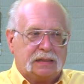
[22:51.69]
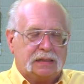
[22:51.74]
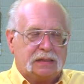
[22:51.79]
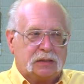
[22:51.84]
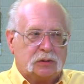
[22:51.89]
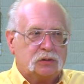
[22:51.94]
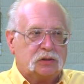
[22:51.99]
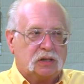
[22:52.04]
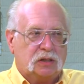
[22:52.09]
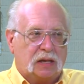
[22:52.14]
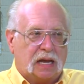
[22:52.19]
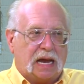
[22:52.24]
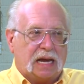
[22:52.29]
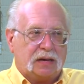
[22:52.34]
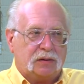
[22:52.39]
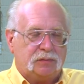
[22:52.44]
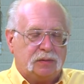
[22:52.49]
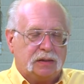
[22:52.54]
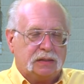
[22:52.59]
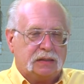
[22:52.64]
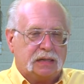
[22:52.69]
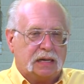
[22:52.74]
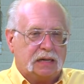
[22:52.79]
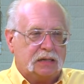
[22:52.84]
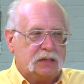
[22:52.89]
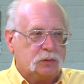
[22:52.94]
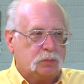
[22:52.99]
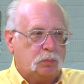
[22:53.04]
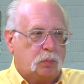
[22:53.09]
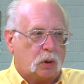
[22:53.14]
that there's a lot of it that
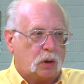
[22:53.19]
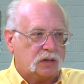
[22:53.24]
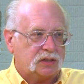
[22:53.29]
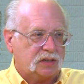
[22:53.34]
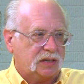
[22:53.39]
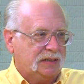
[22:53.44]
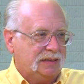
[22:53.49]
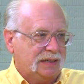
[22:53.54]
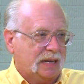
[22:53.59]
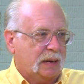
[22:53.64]
is bossing